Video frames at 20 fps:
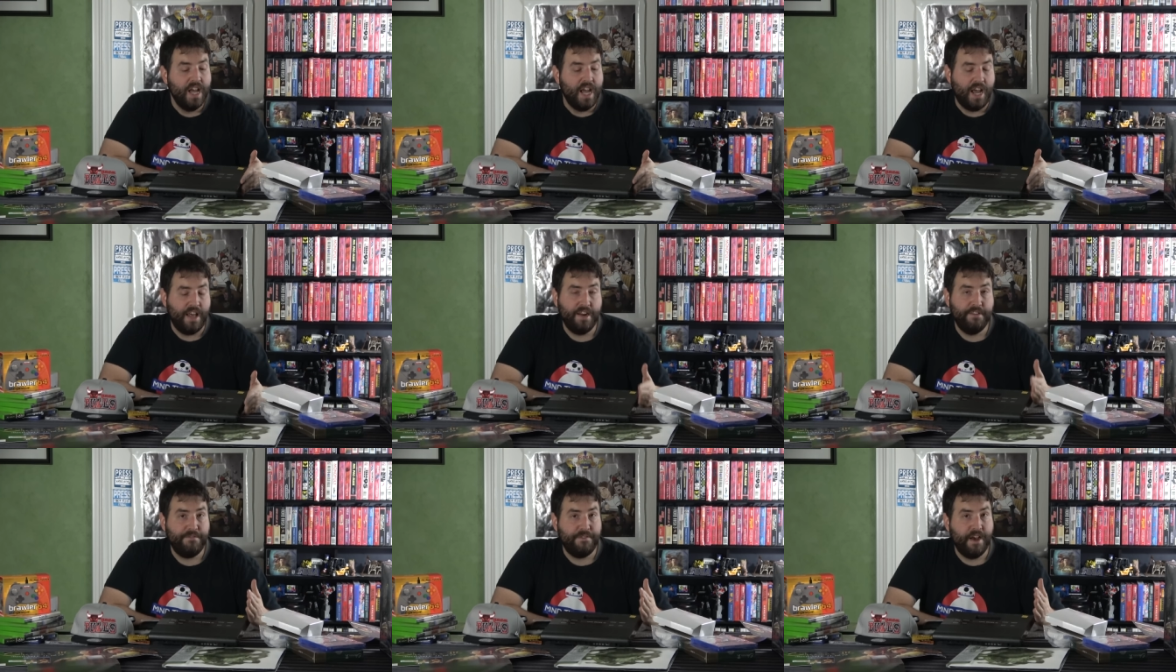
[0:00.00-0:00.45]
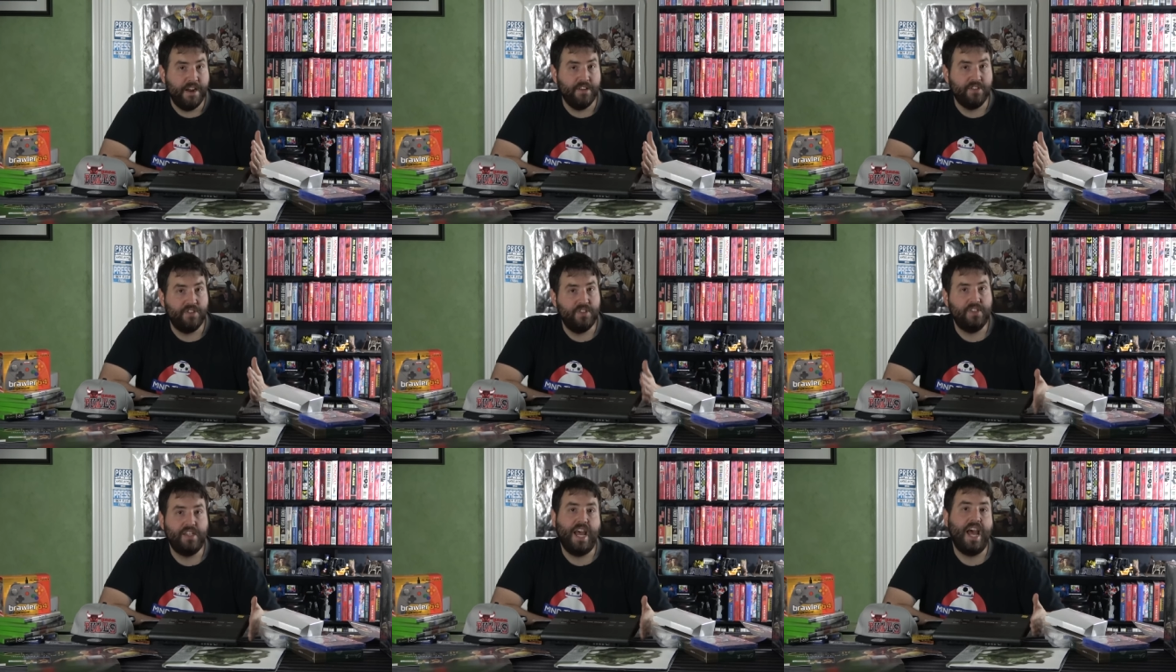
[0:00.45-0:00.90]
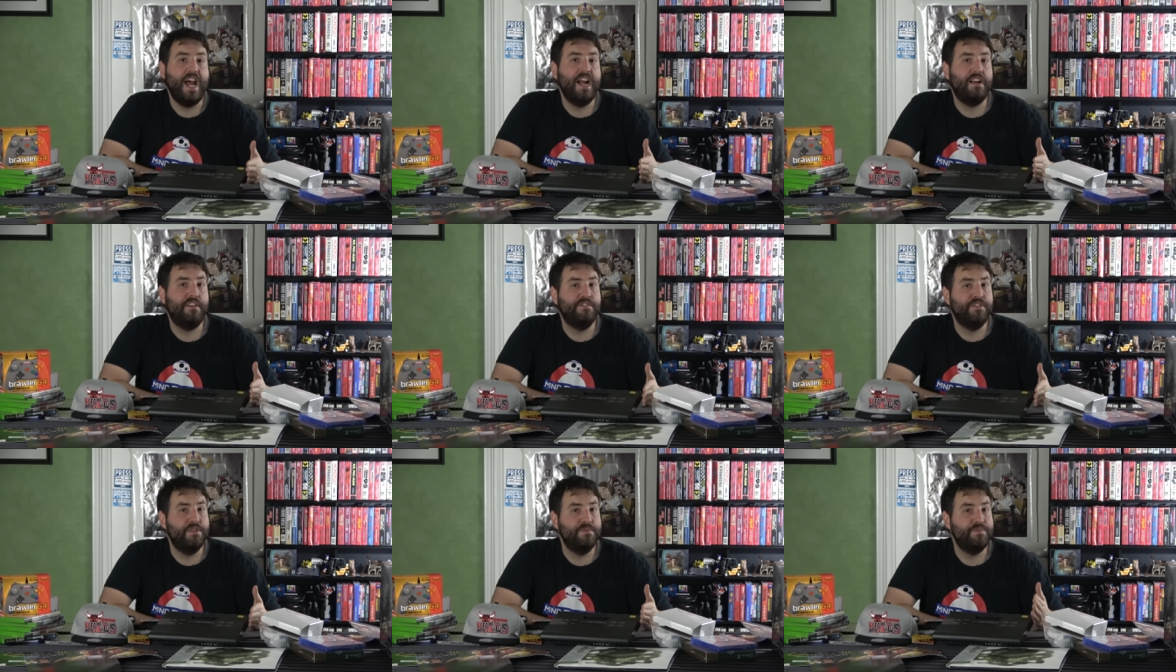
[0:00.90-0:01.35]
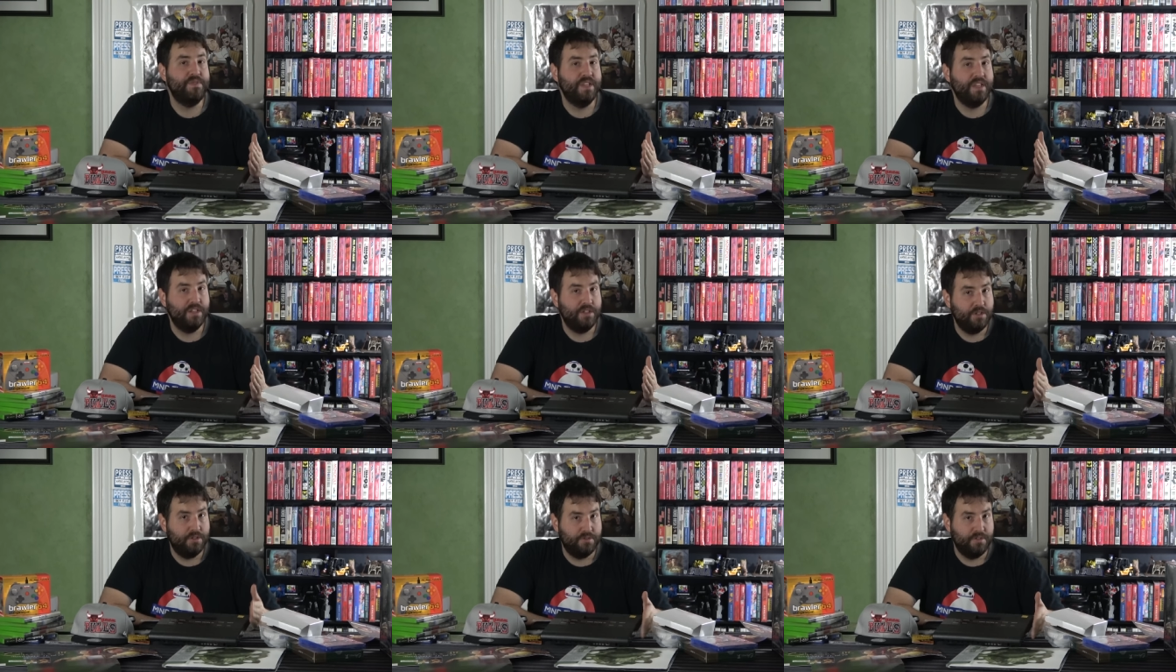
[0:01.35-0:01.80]
And he found a stack of something
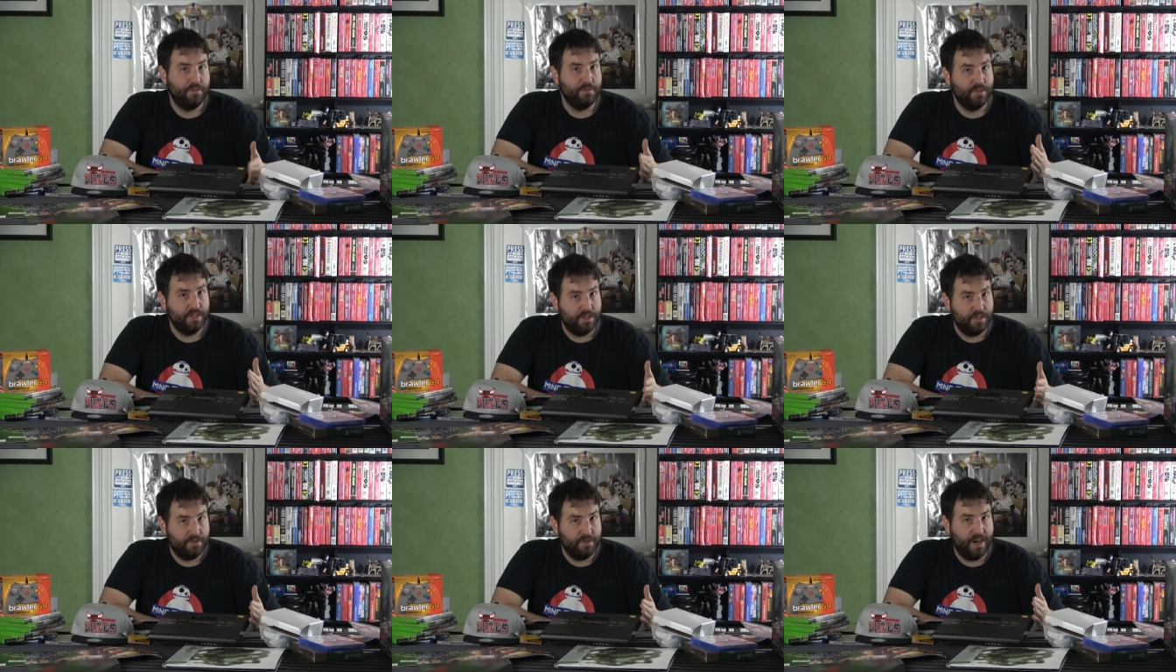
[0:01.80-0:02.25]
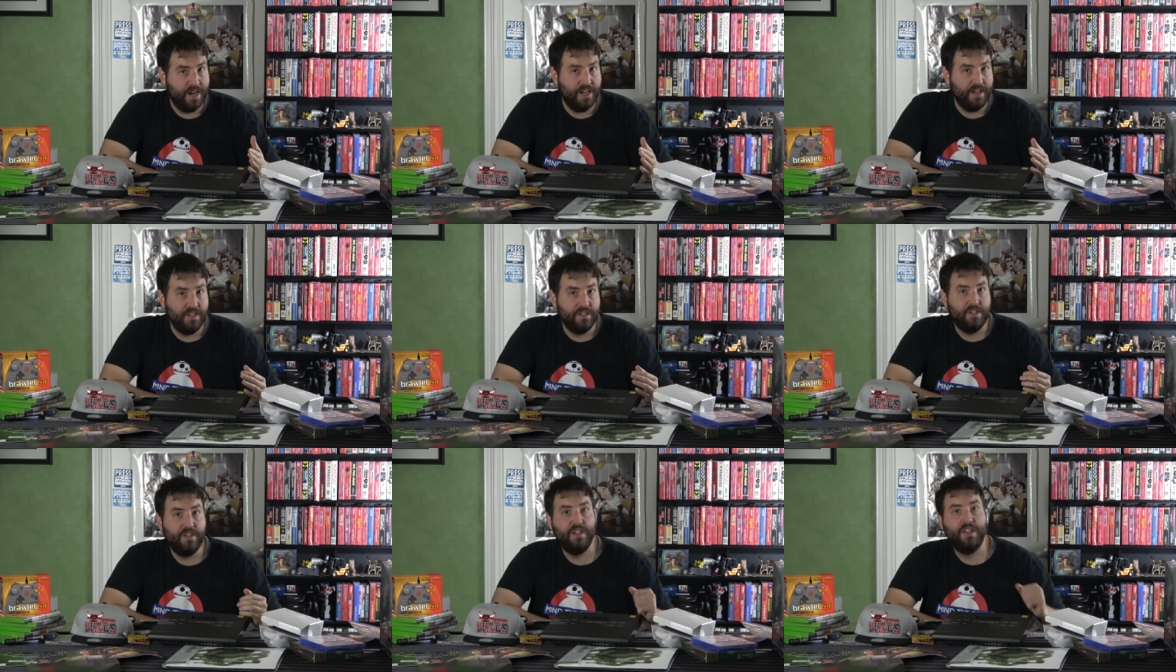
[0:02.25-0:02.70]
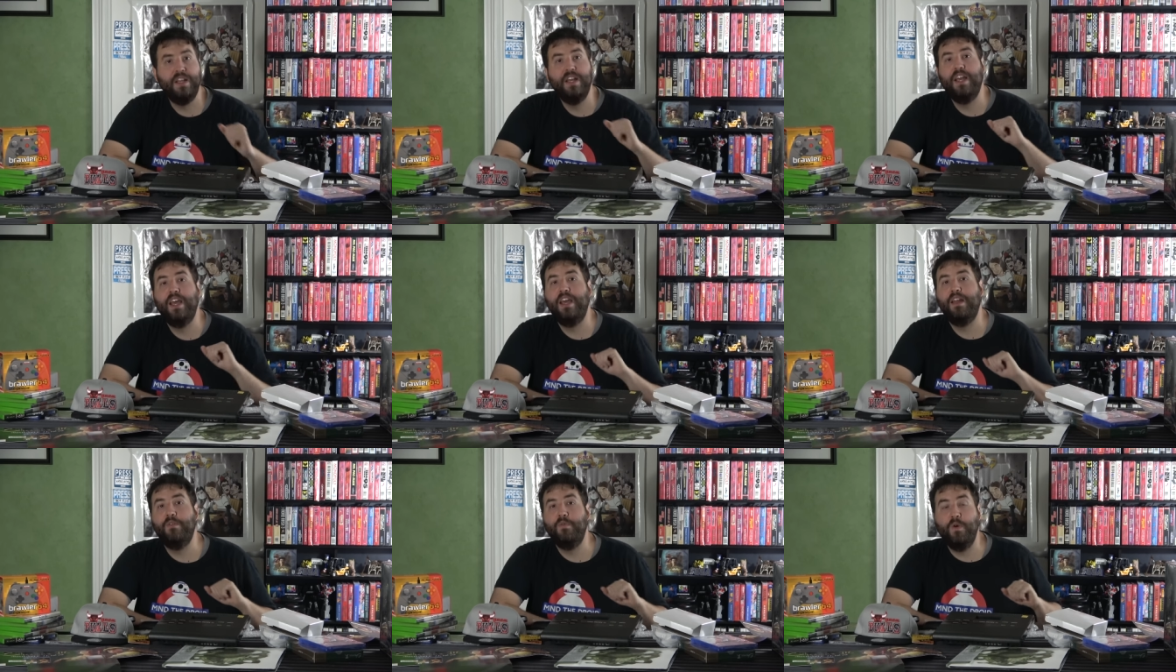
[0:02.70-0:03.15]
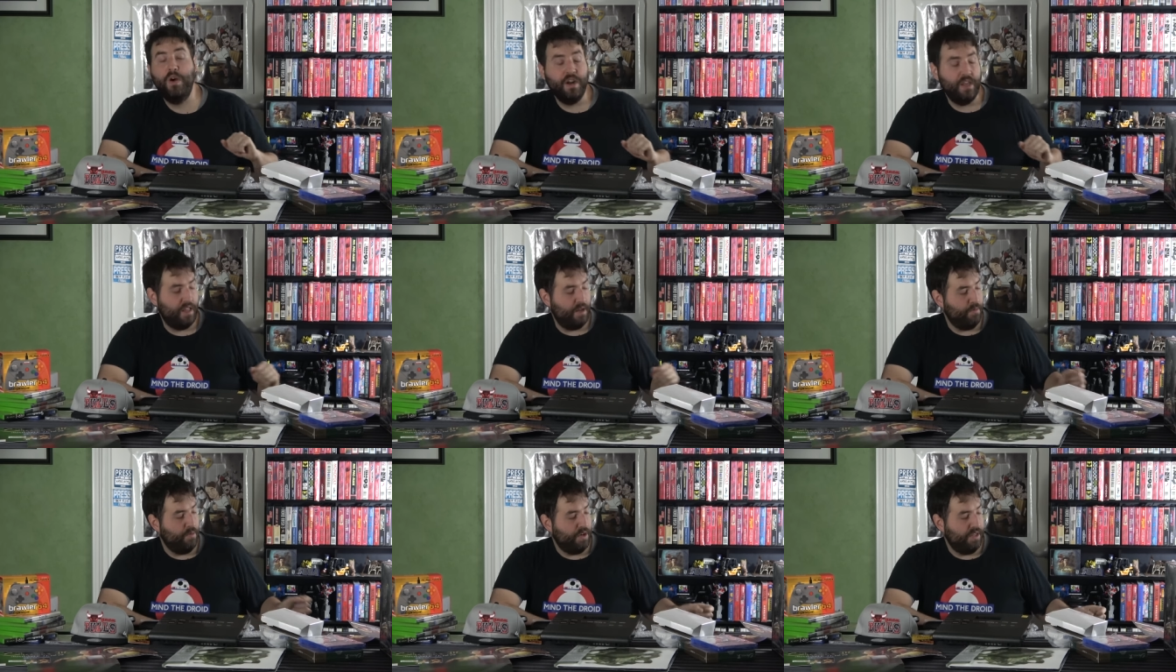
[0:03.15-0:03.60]
extremely strange. And one
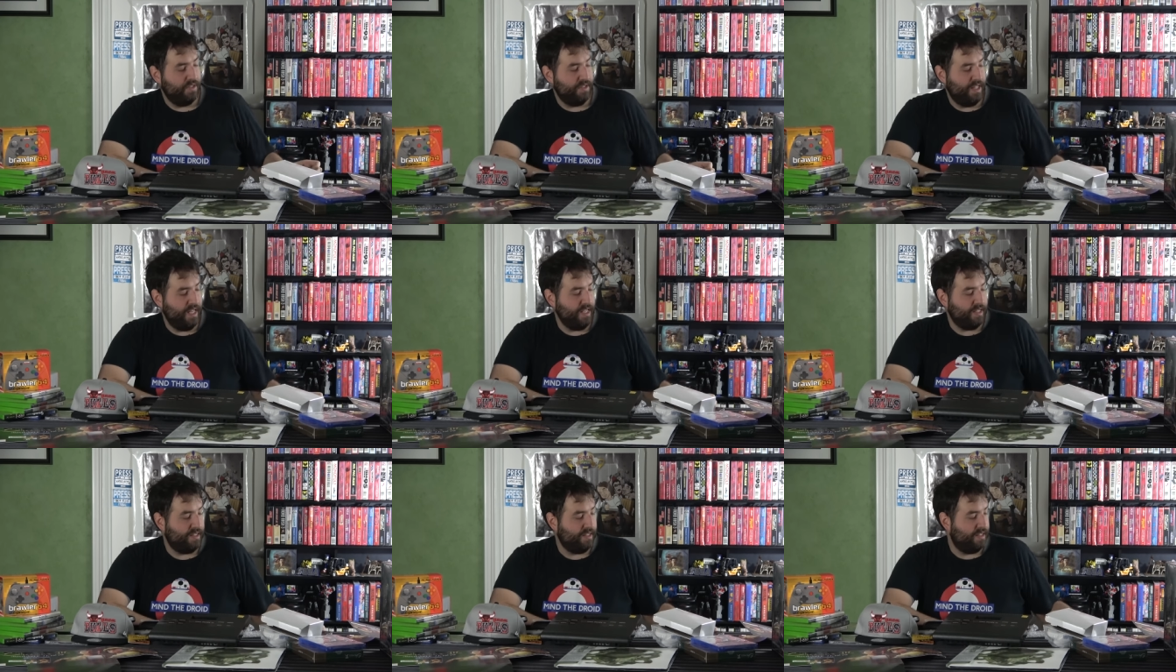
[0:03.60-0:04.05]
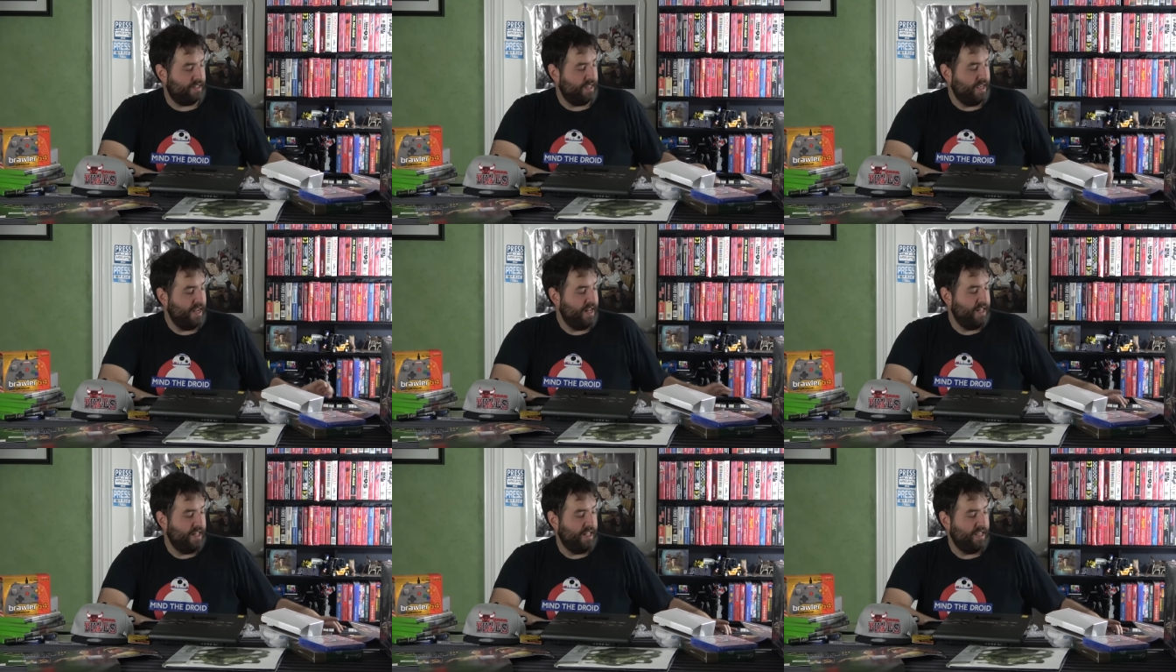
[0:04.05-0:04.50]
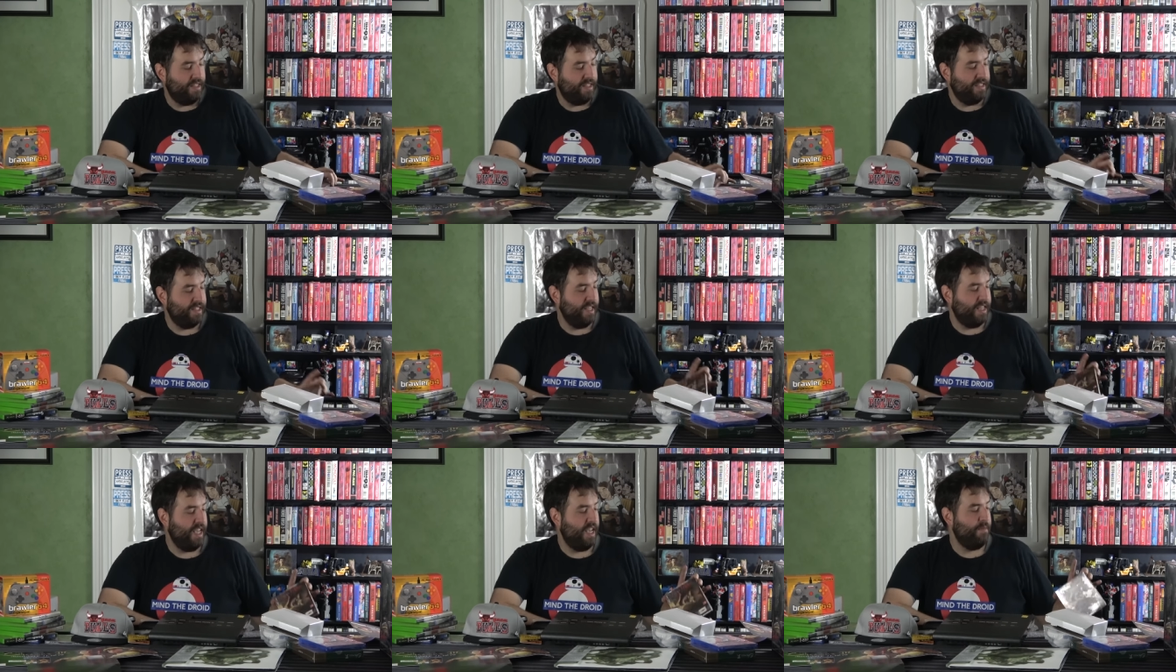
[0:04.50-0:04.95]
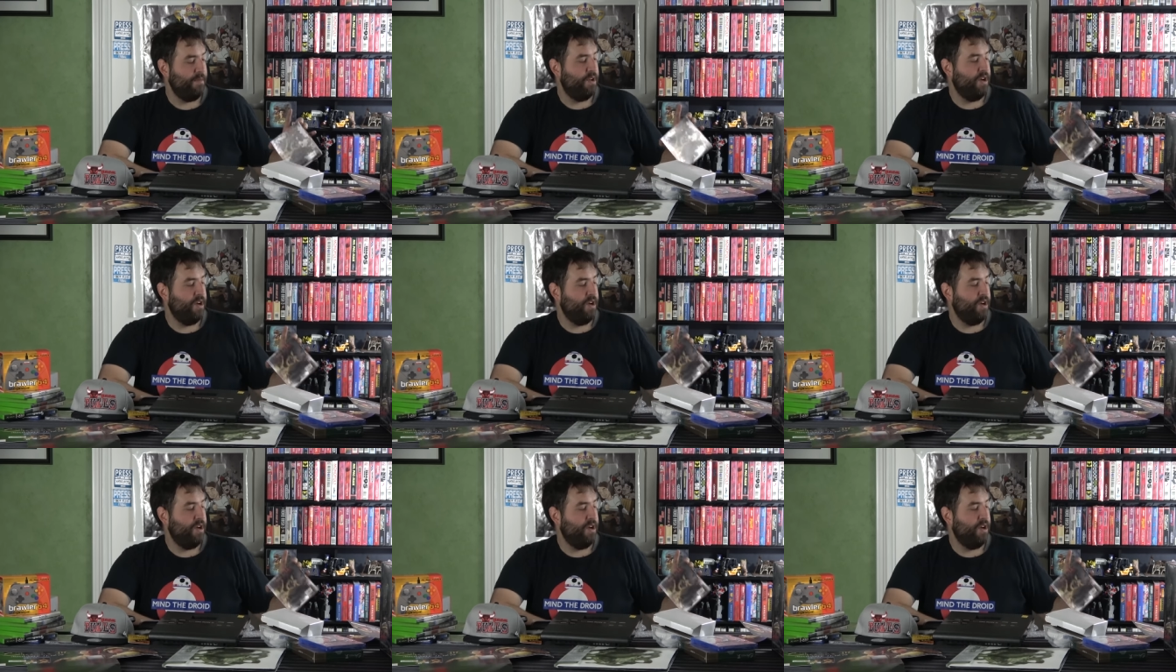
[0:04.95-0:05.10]
of them was this. This is a game